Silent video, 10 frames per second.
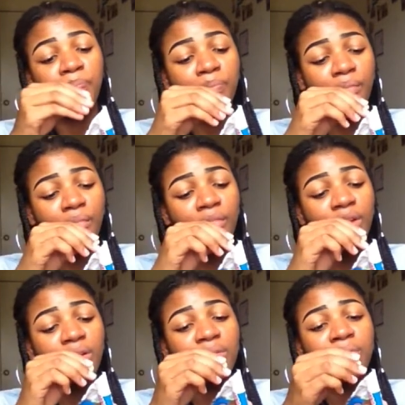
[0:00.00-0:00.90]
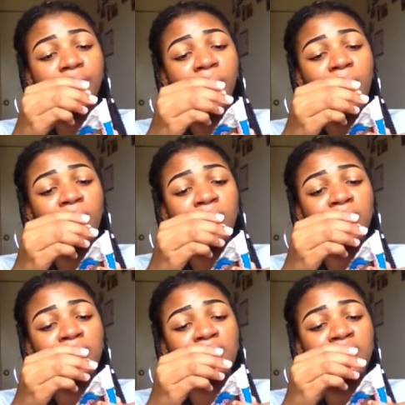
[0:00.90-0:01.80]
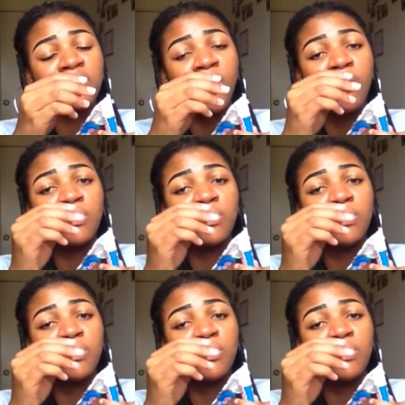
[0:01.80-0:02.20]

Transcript: No one is speaking in this clip.